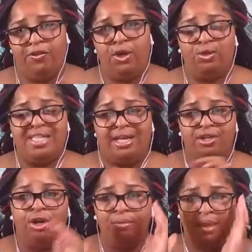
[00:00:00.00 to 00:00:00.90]
For those that
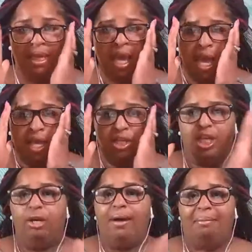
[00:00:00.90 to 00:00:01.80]
know me,
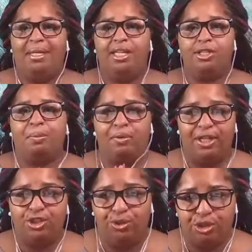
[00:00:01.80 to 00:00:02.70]
know I'm an
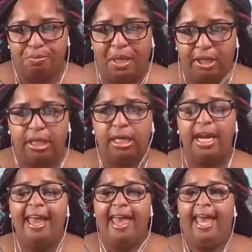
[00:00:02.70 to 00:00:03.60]
inspirational speaker,